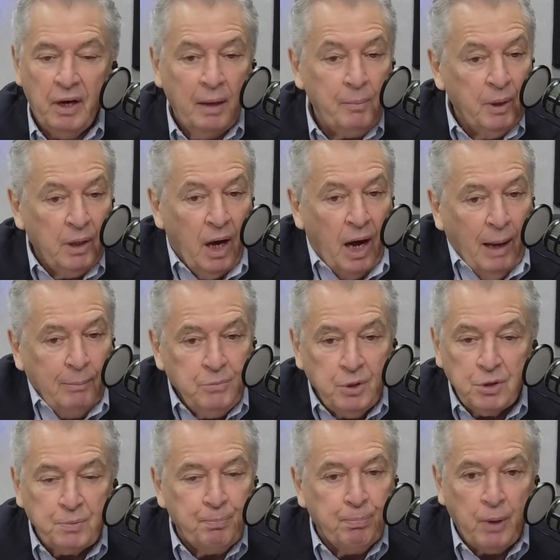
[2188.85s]
I mean, I'm
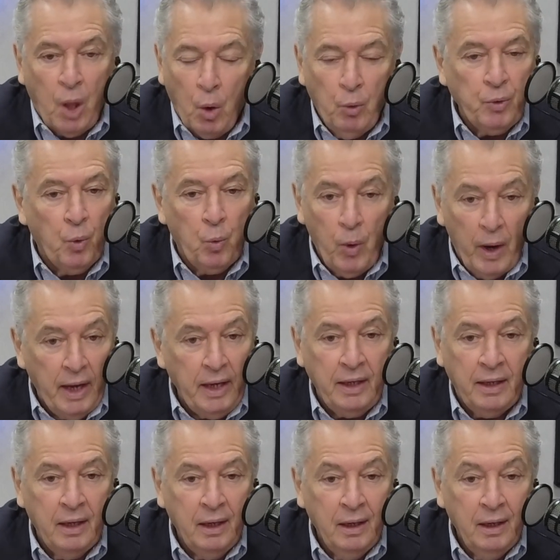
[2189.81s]
just blown
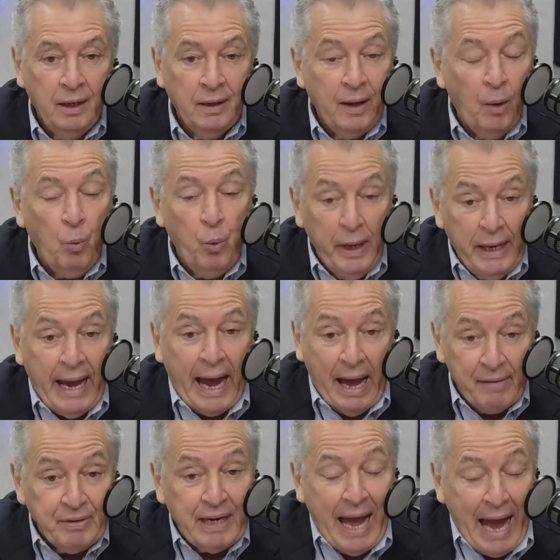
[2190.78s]
away that we
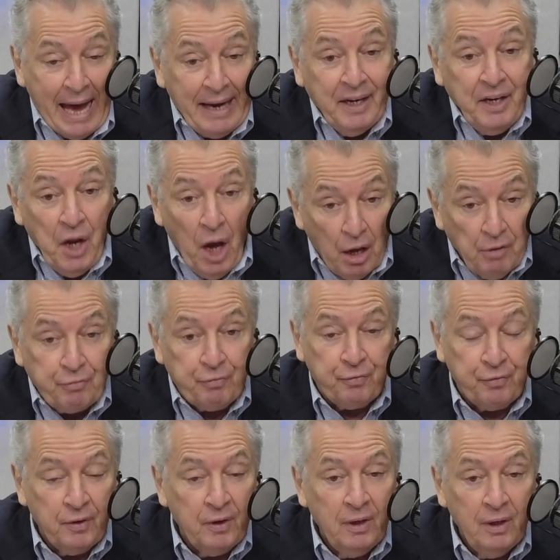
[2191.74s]
haven't had enough.